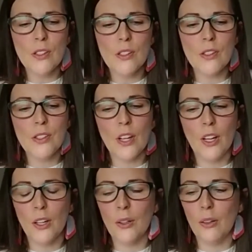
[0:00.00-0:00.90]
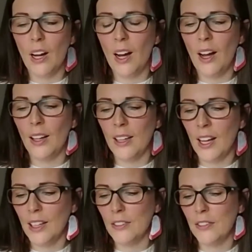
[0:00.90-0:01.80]
So I
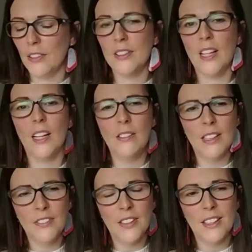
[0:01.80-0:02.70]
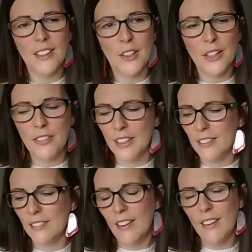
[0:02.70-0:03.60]
kind of was like, oh well, if it
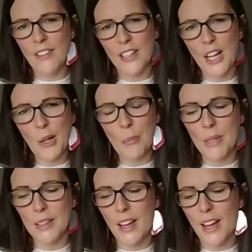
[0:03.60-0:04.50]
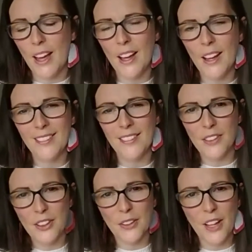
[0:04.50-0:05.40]
can help me there,
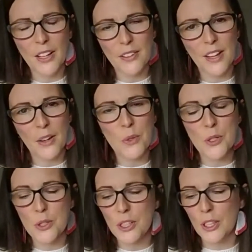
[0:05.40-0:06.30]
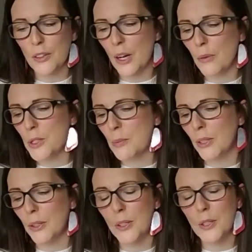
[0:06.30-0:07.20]
that would be
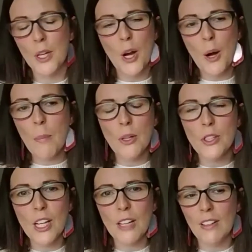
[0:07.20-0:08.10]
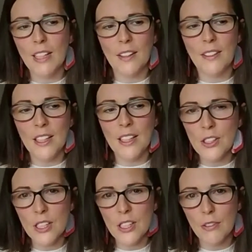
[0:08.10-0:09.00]
good. But generally I think I
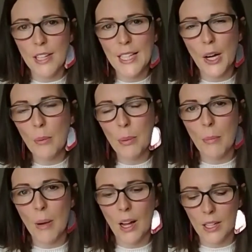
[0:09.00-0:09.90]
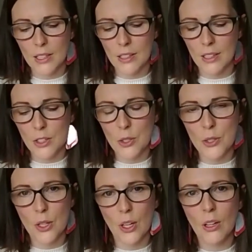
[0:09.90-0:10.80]
just had a really open mind, and I just
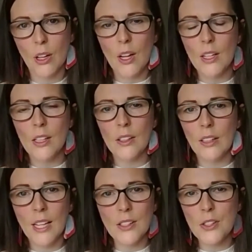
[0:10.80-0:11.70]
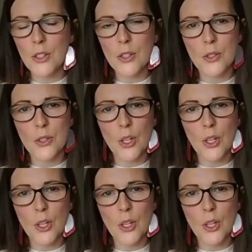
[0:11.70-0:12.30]
thought, let's just